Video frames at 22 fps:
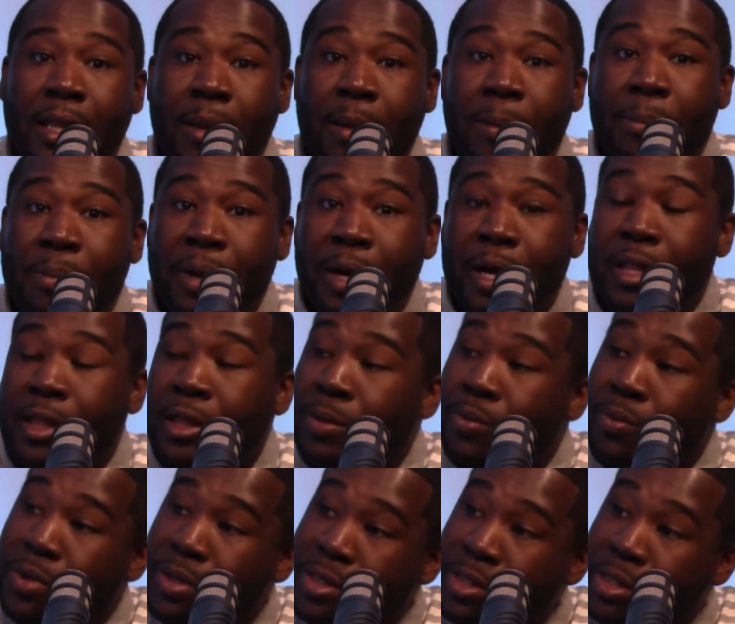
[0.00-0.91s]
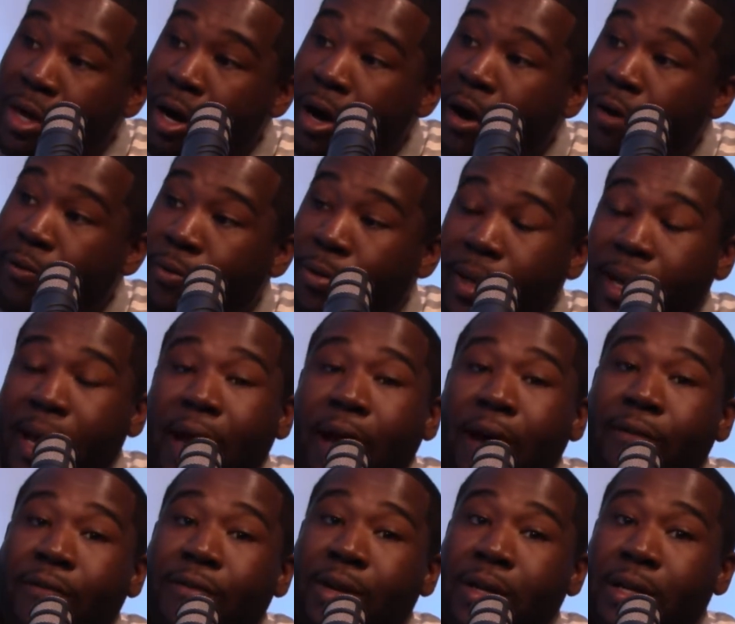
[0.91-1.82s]
but the resolve we
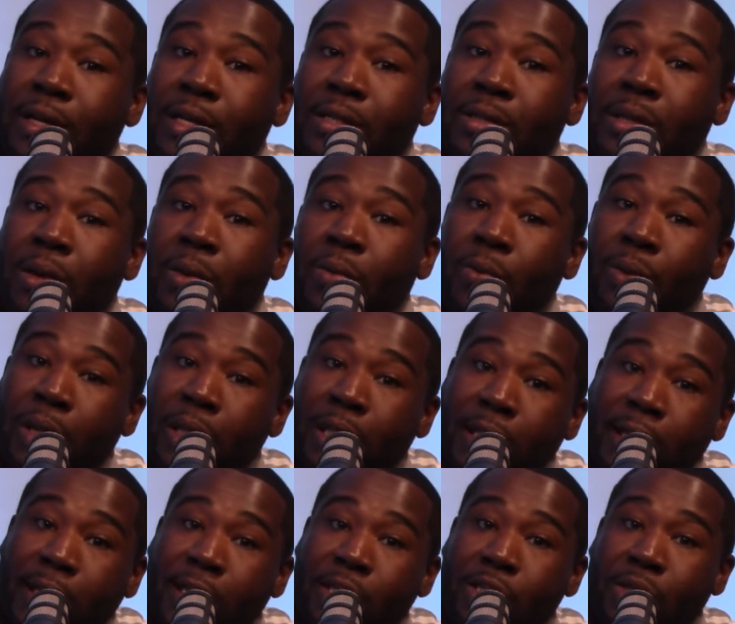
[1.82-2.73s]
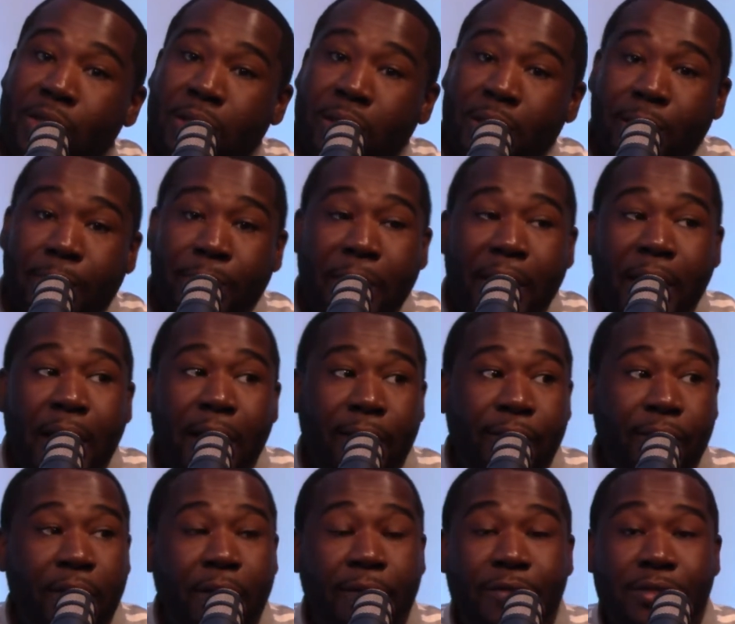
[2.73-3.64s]
have in us will lead you to the
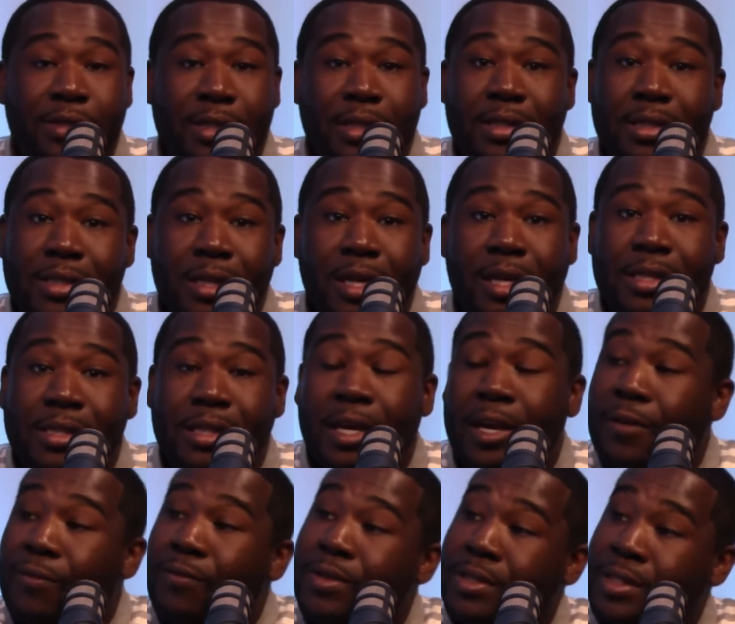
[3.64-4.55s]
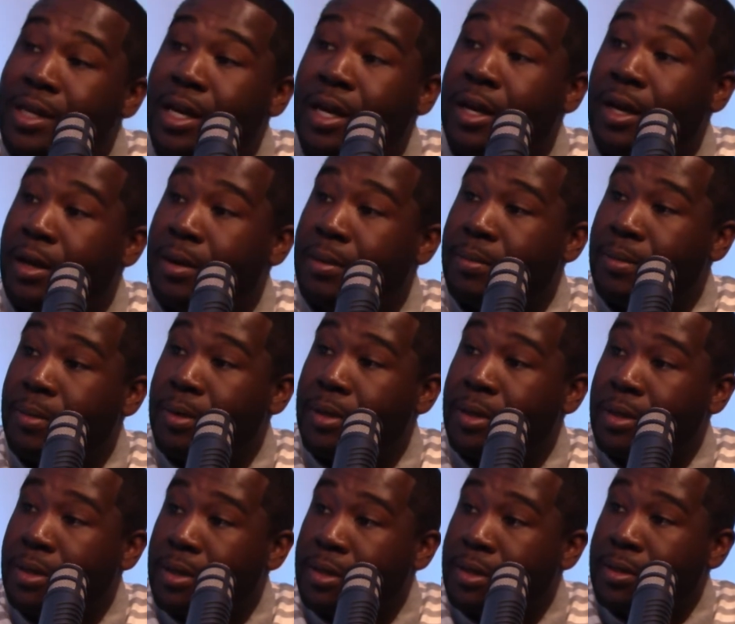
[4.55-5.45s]
path of success every time.
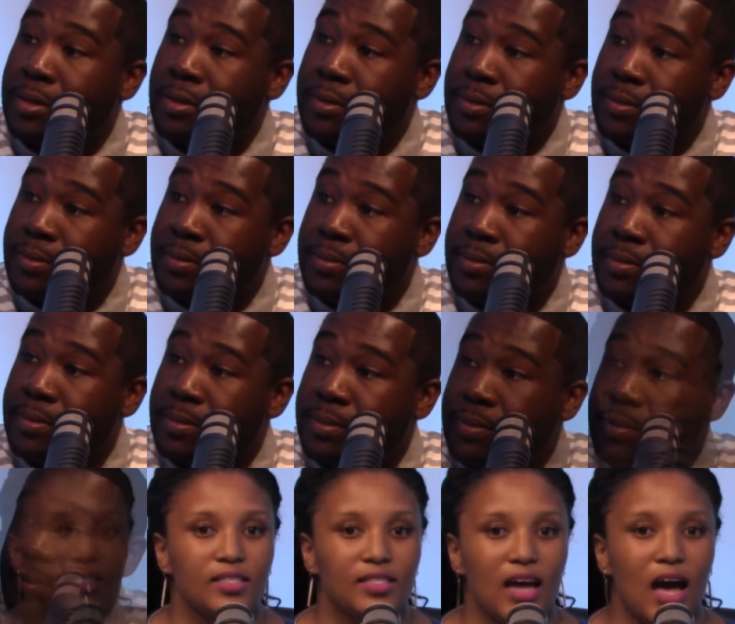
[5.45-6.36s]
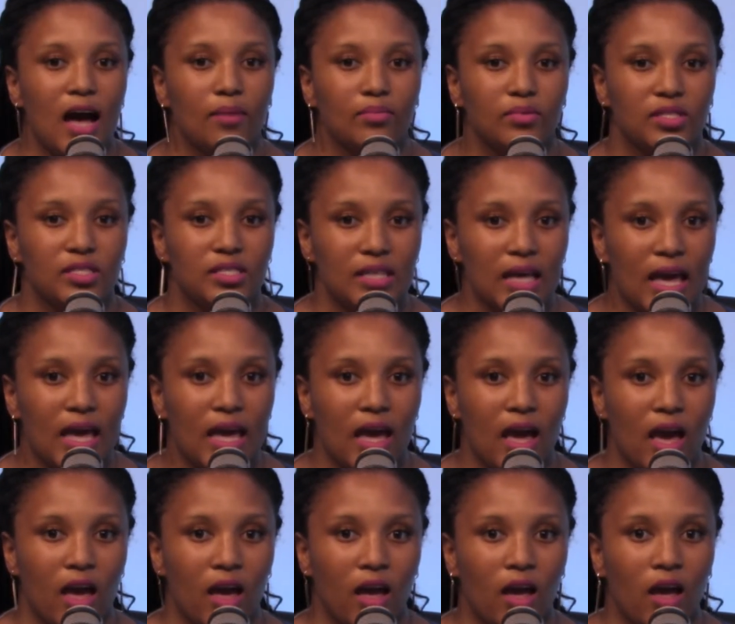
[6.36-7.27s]
And you know, I had to stop
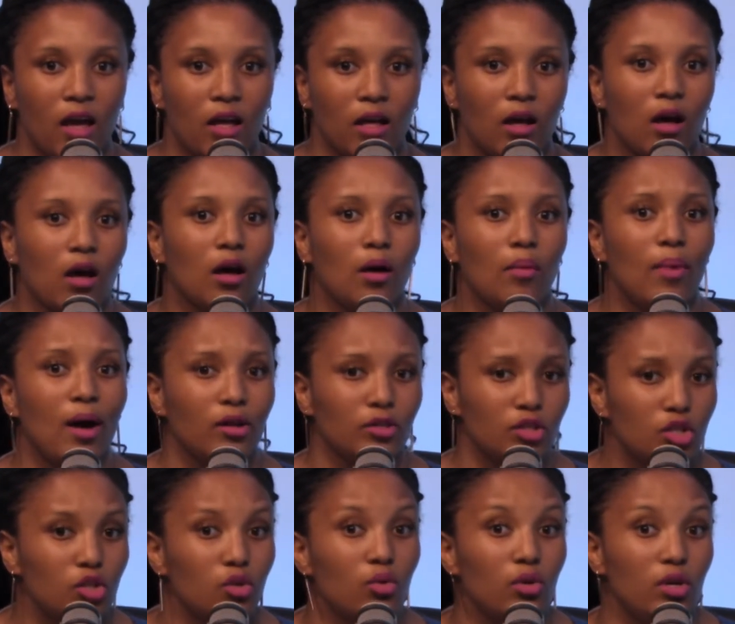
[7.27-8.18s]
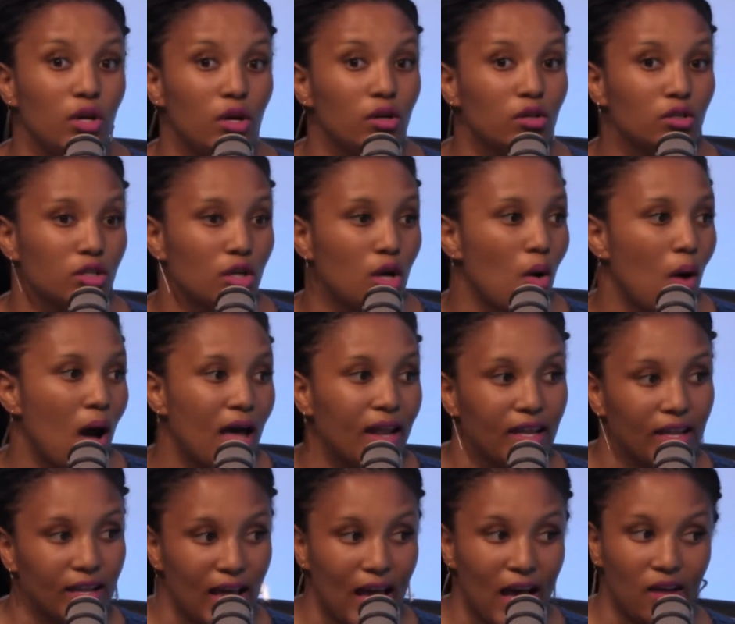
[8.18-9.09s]
saying about 2 years ago I
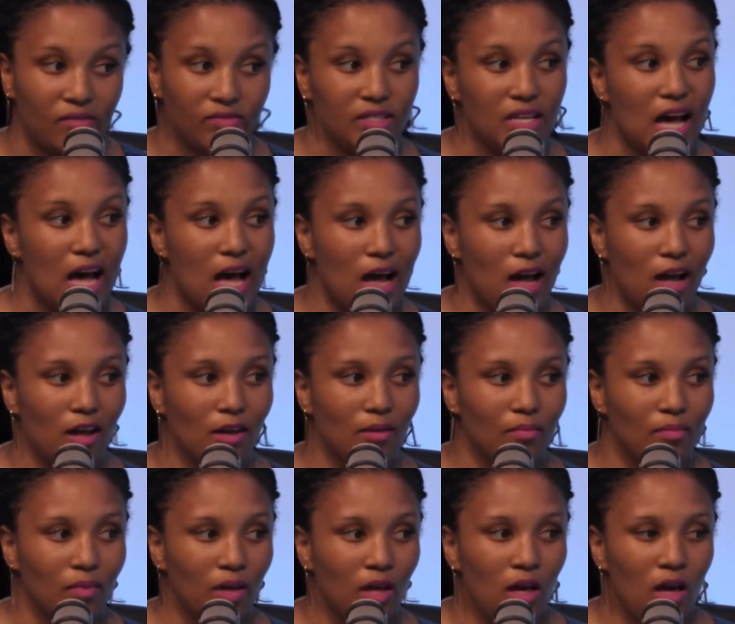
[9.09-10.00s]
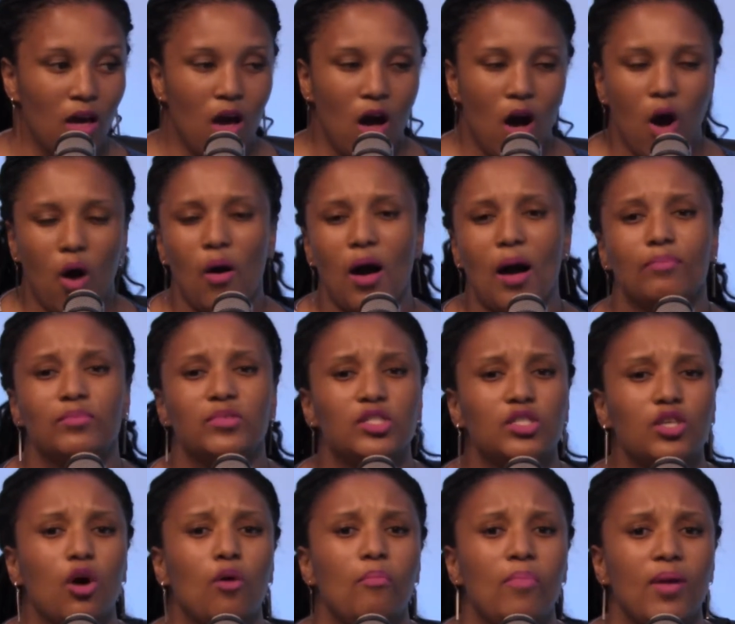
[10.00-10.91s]
didn't have time. Oh, I'm
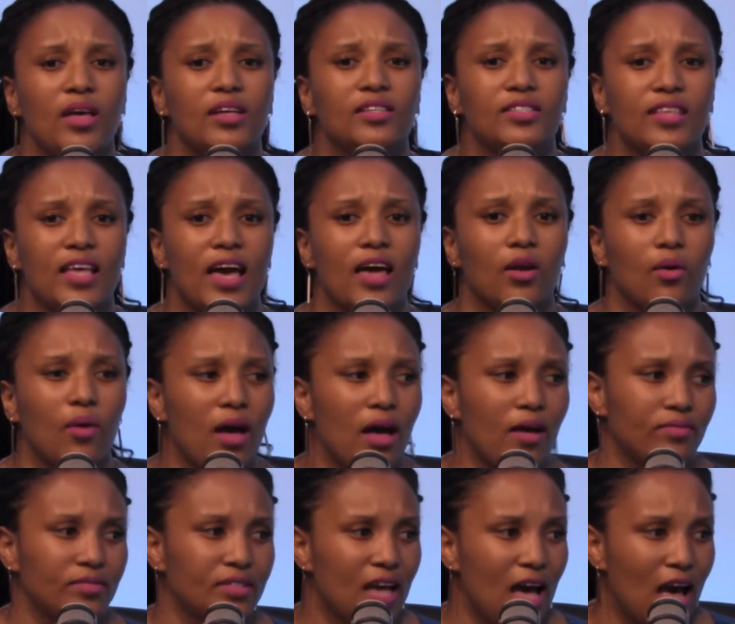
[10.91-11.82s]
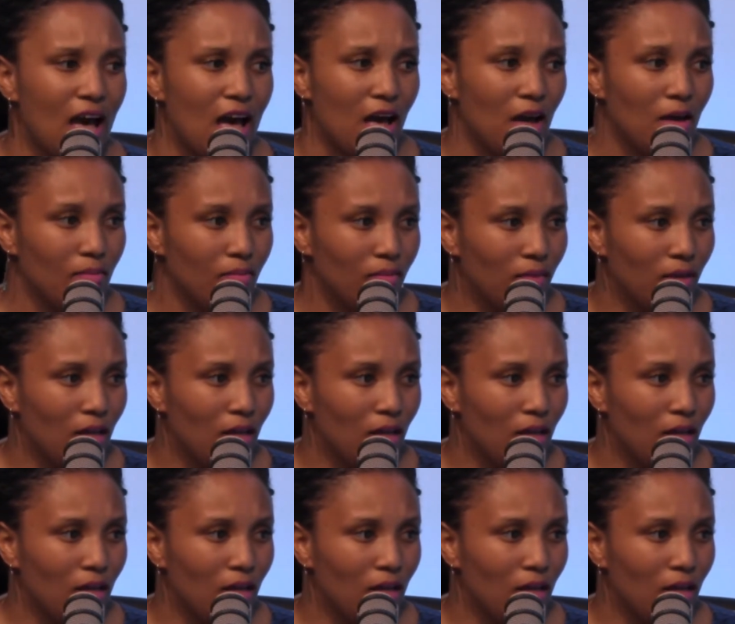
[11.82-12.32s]
so busy, I don't have time.